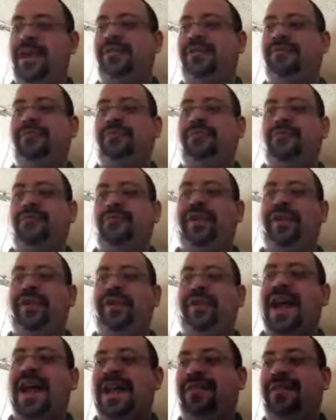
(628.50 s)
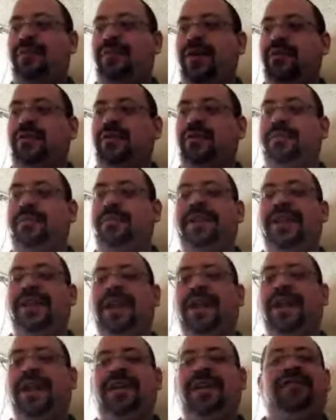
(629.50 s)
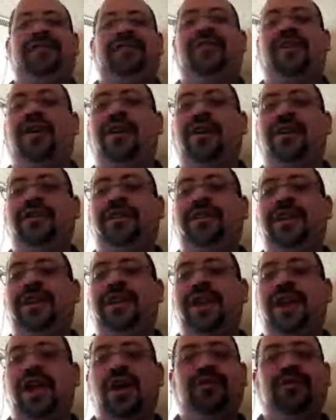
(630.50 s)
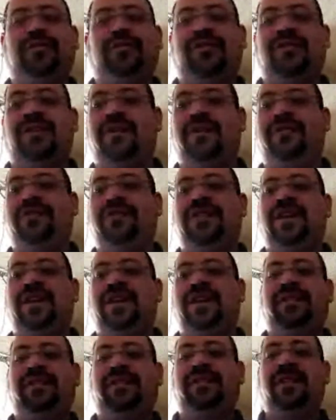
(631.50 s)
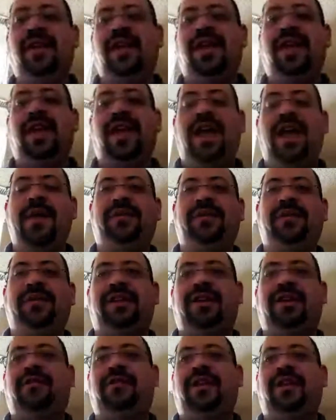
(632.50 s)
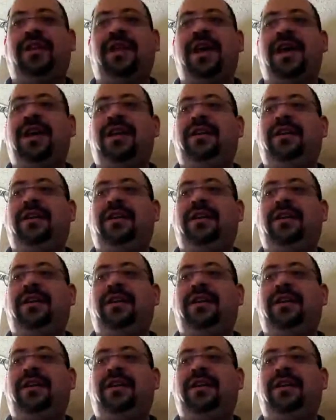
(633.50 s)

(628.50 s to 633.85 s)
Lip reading: and with that, we will put the links on the notes of this episode.